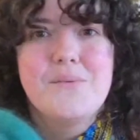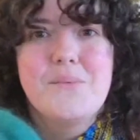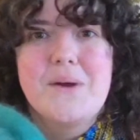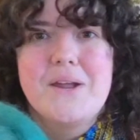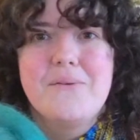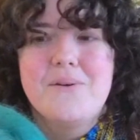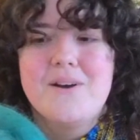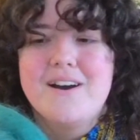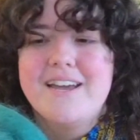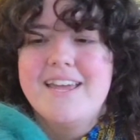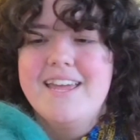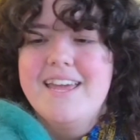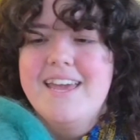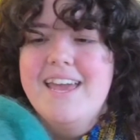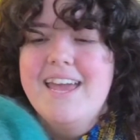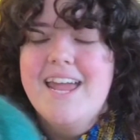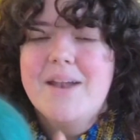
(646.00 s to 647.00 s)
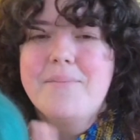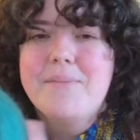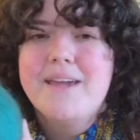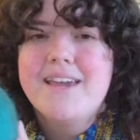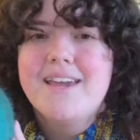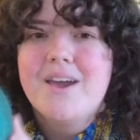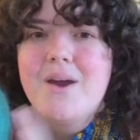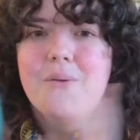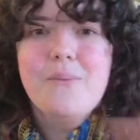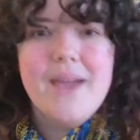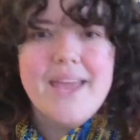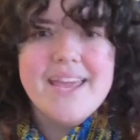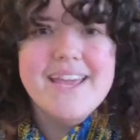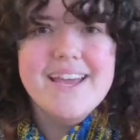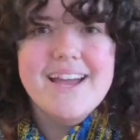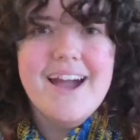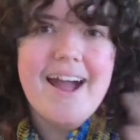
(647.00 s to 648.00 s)
what I want. I'm like,
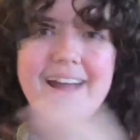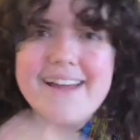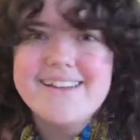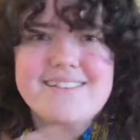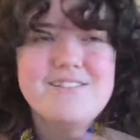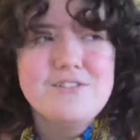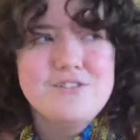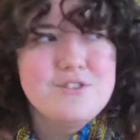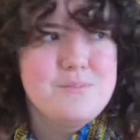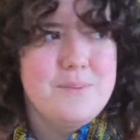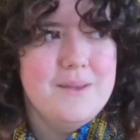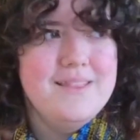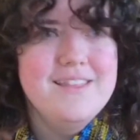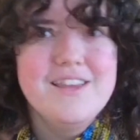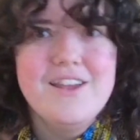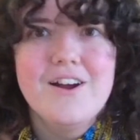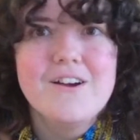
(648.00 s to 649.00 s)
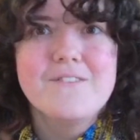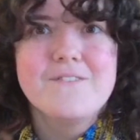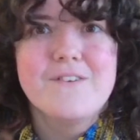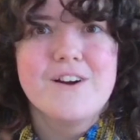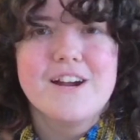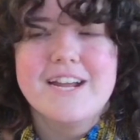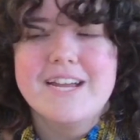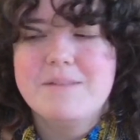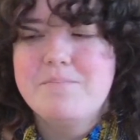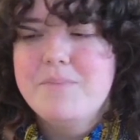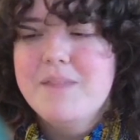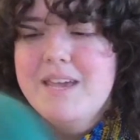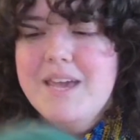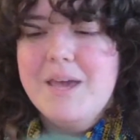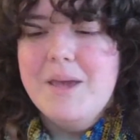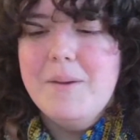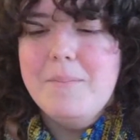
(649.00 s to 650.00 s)
wait, I can just spin the yarn for it.
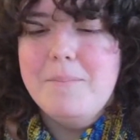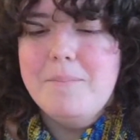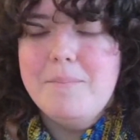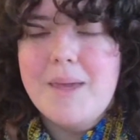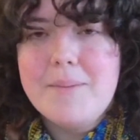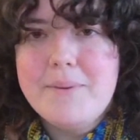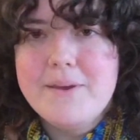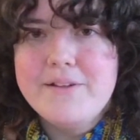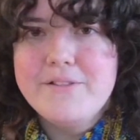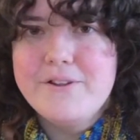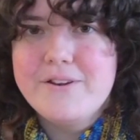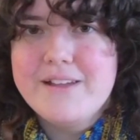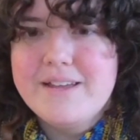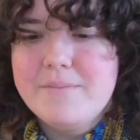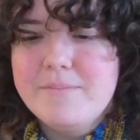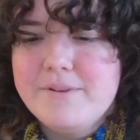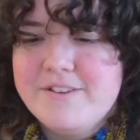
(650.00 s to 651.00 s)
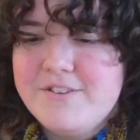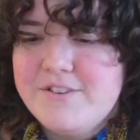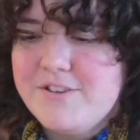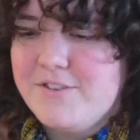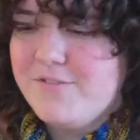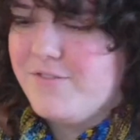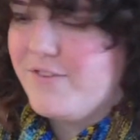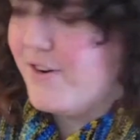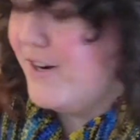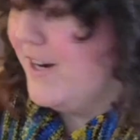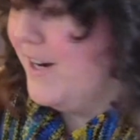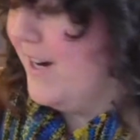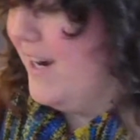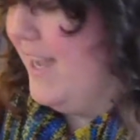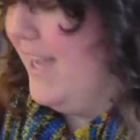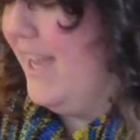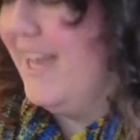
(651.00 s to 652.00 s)
Maybe a little ambitious
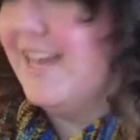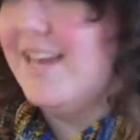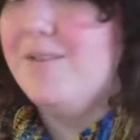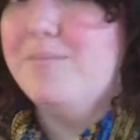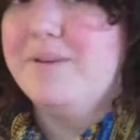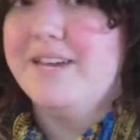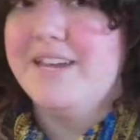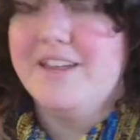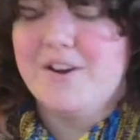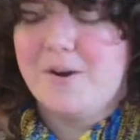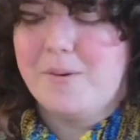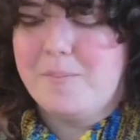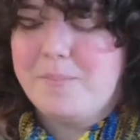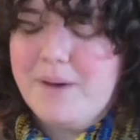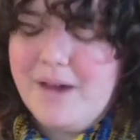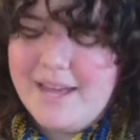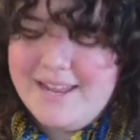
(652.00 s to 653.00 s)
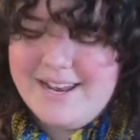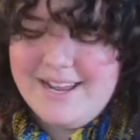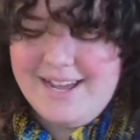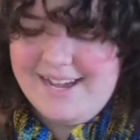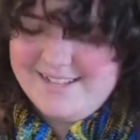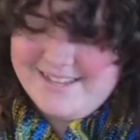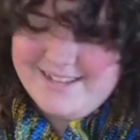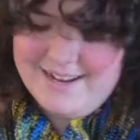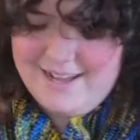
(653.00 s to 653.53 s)
for a beginner, but I did